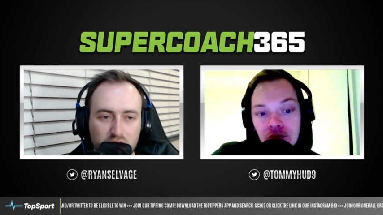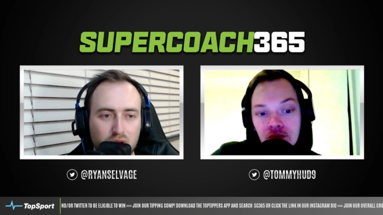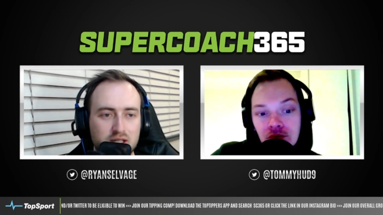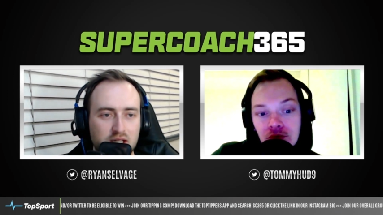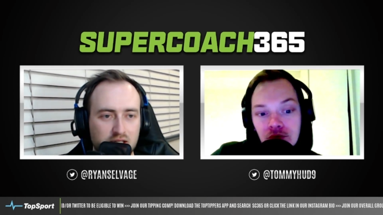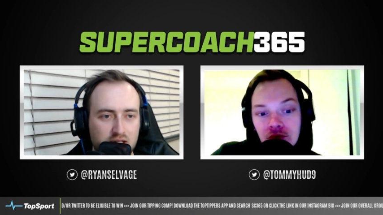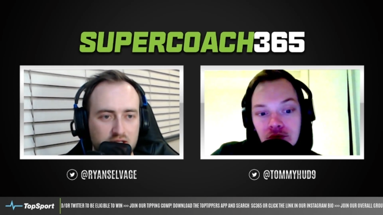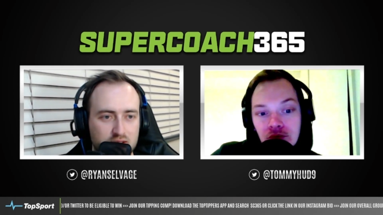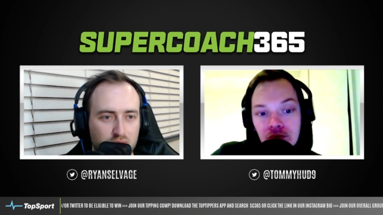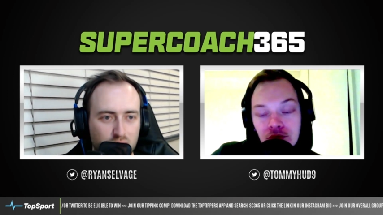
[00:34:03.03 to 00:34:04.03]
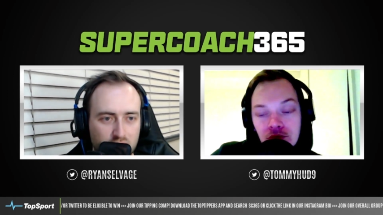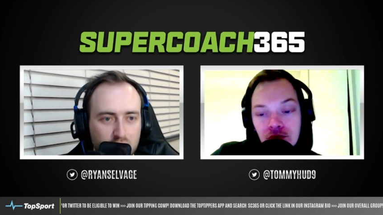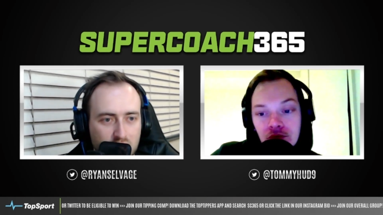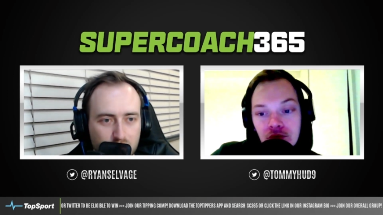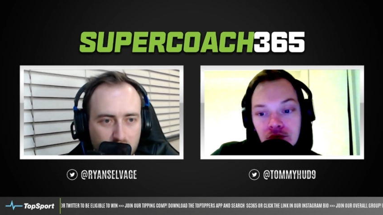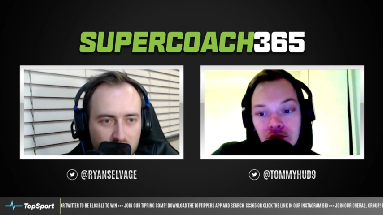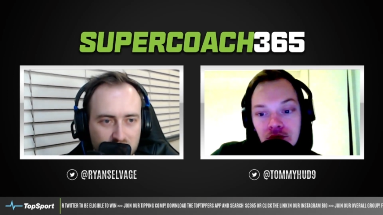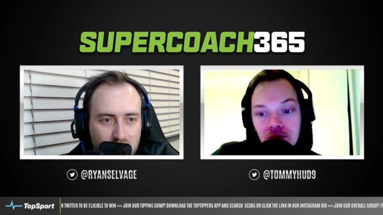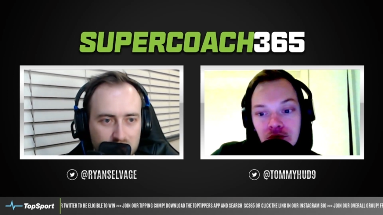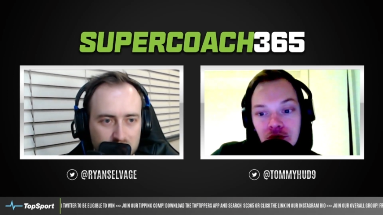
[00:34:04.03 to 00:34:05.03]
Speaker 1: 20 years we would have got that
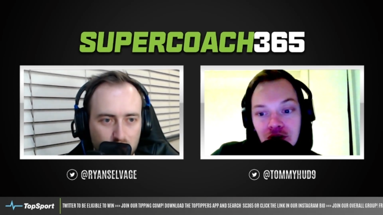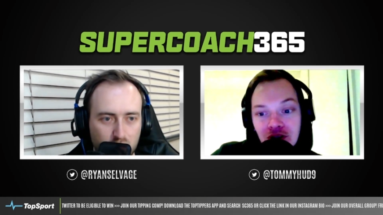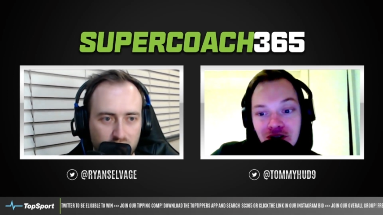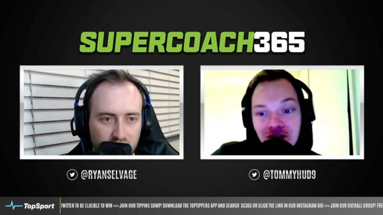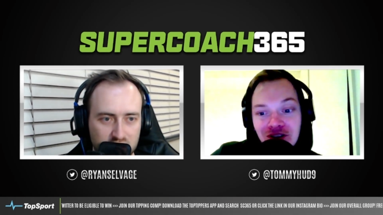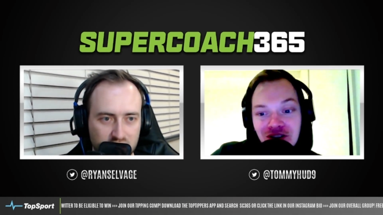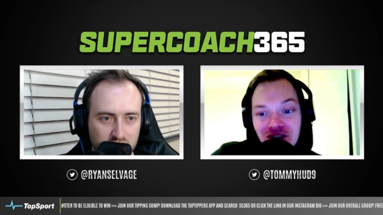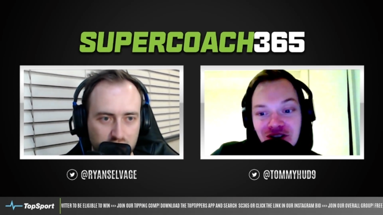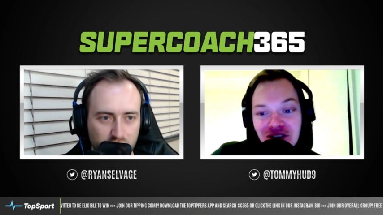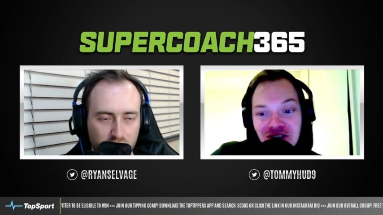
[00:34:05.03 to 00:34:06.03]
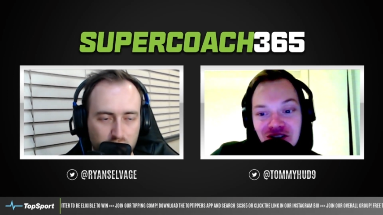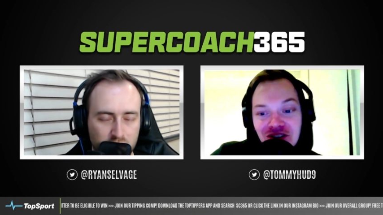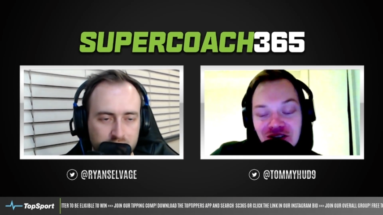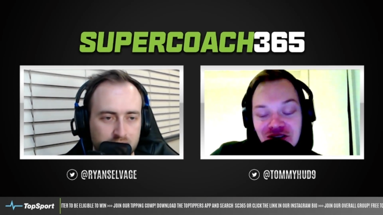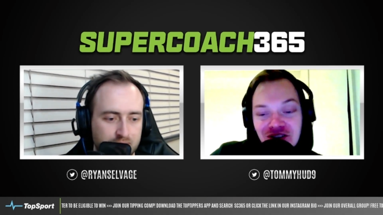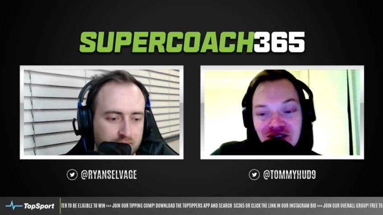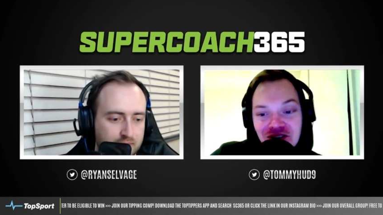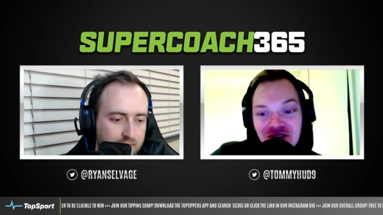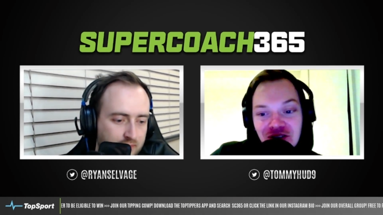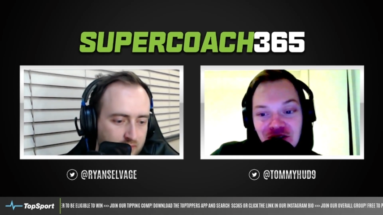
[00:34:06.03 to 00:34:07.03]
price about the Storm finishing in the top four.
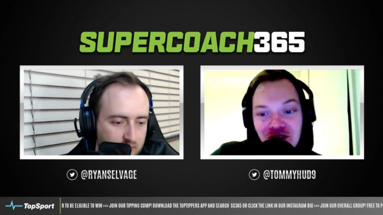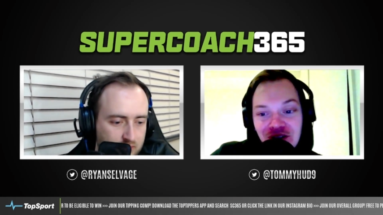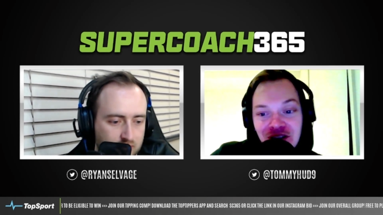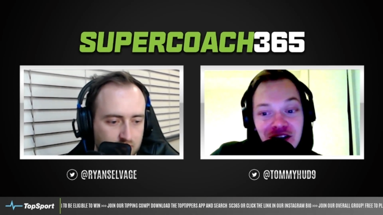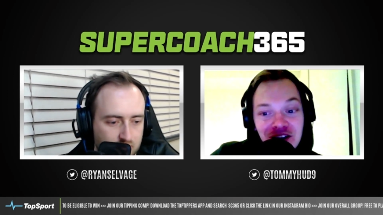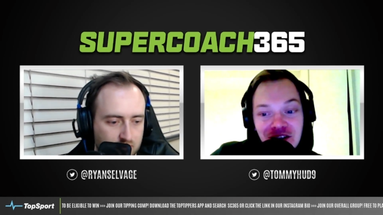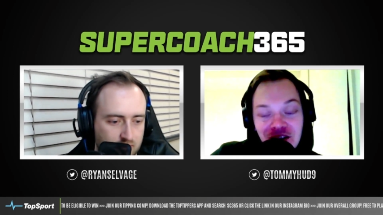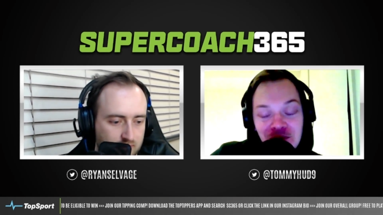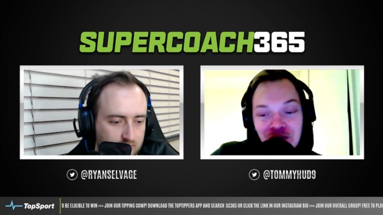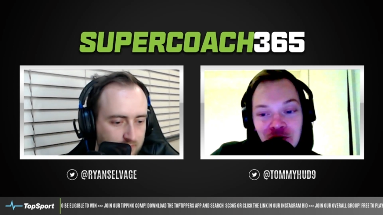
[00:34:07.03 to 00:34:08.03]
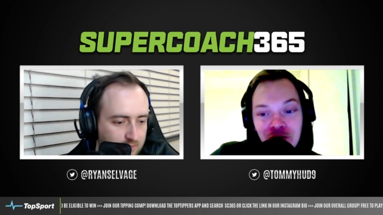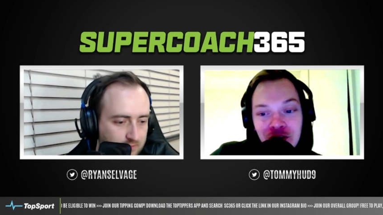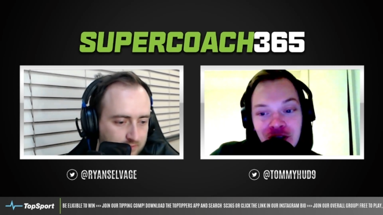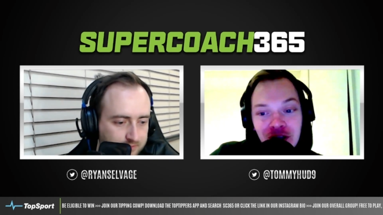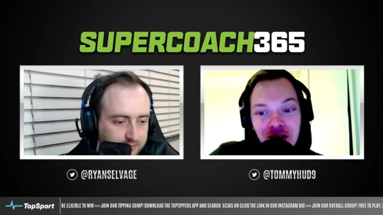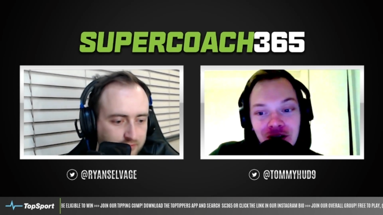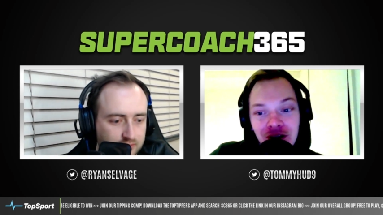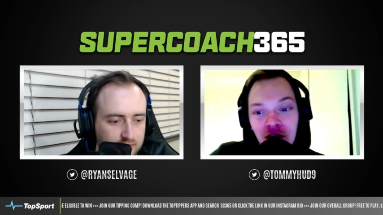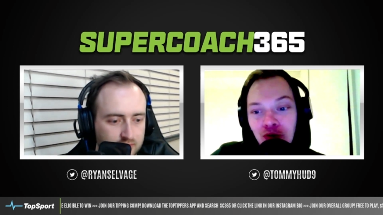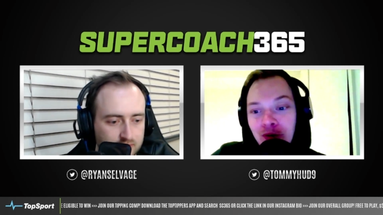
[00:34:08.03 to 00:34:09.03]
Speaker 2: Yeah, absolutely. And
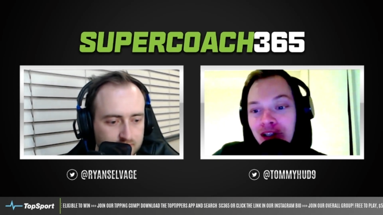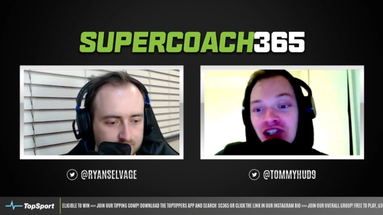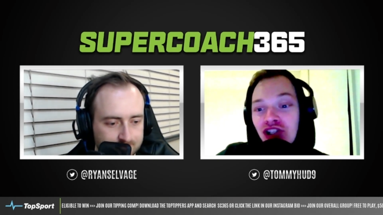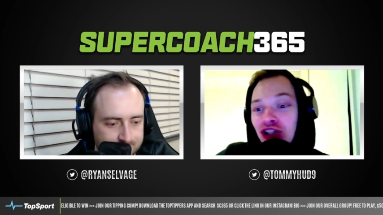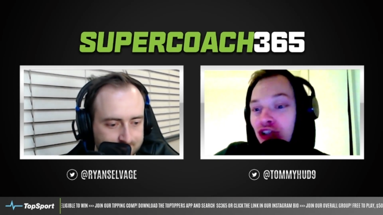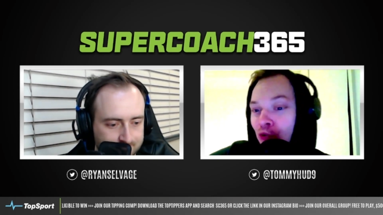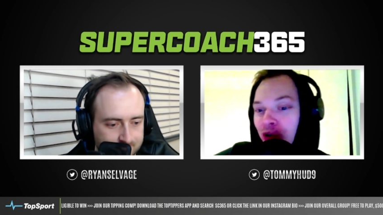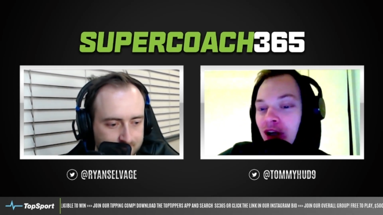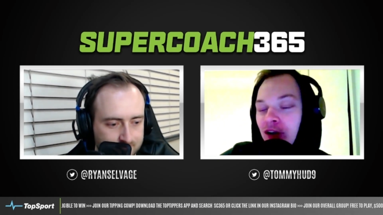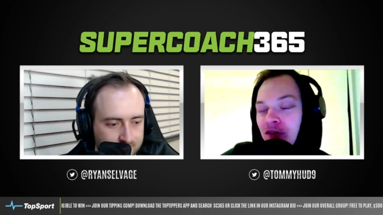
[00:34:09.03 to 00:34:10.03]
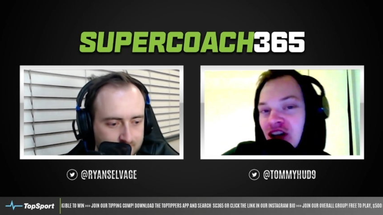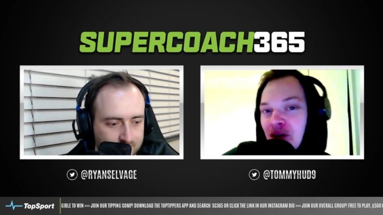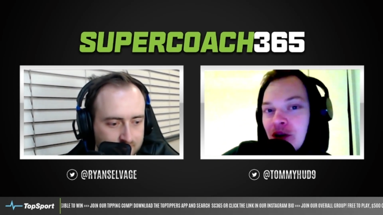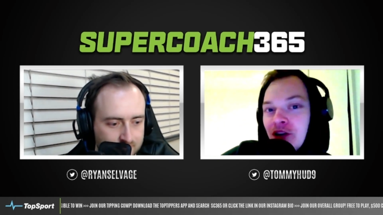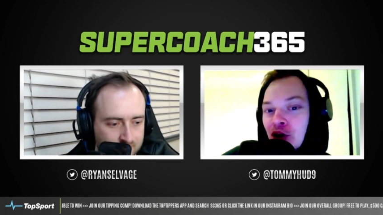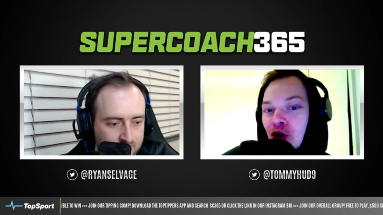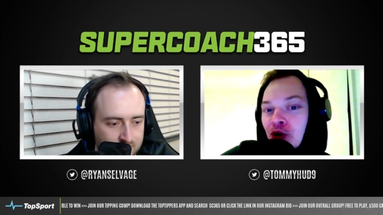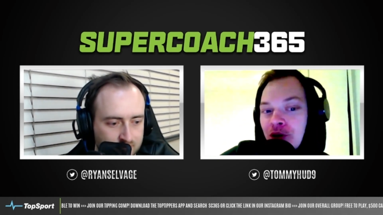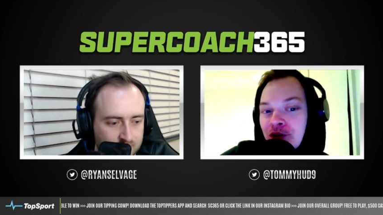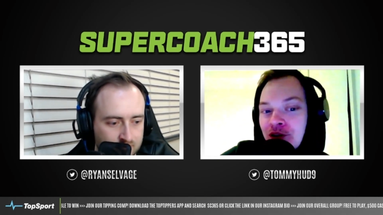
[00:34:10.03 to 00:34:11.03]
that'll be shorter after they bet the
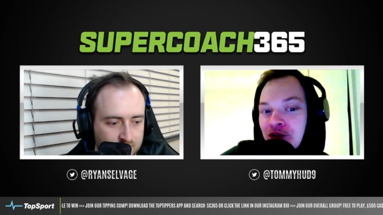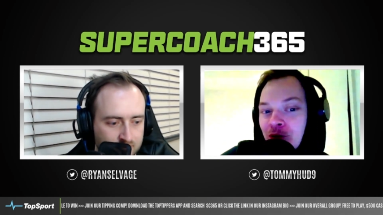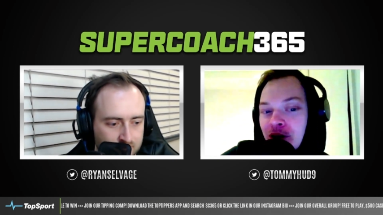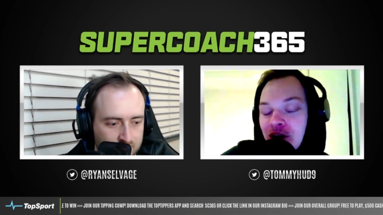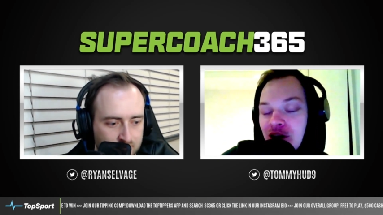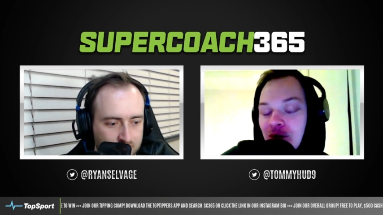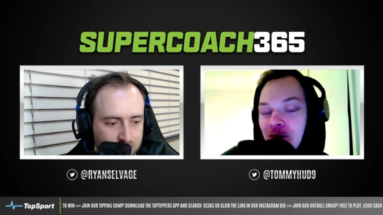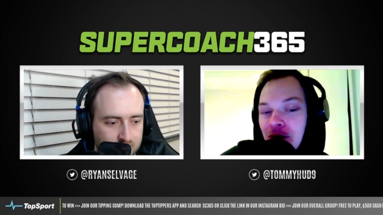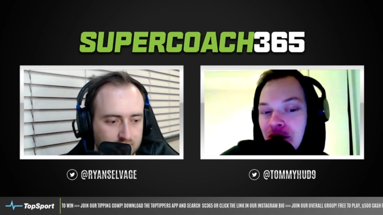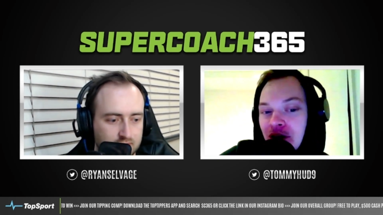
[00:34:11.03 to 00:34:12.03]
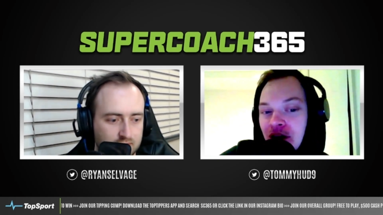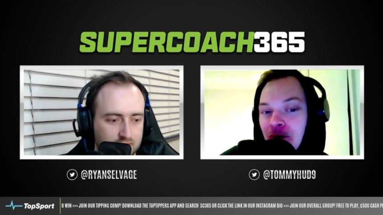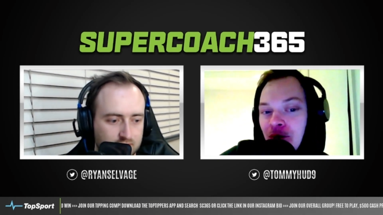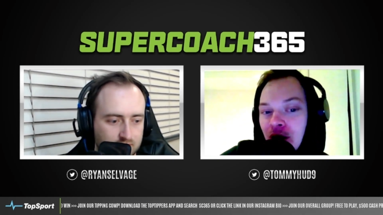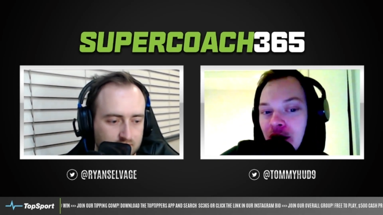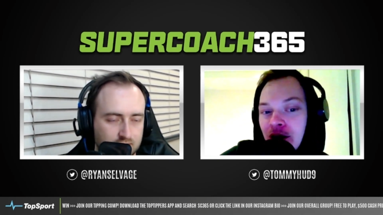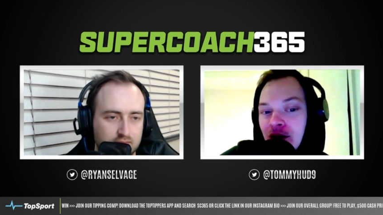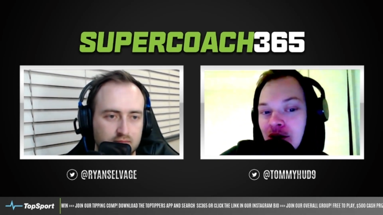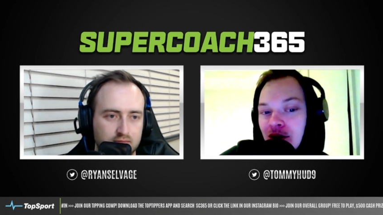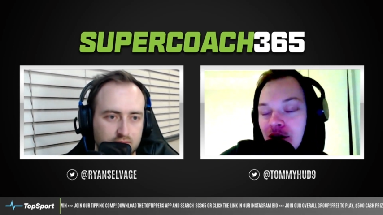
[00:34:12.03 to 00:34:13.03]
Gold Coast this week, but then they
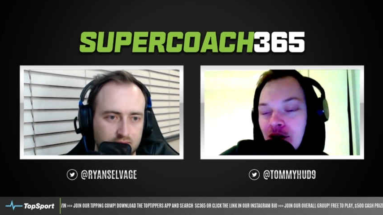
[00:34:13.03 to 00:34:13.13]
play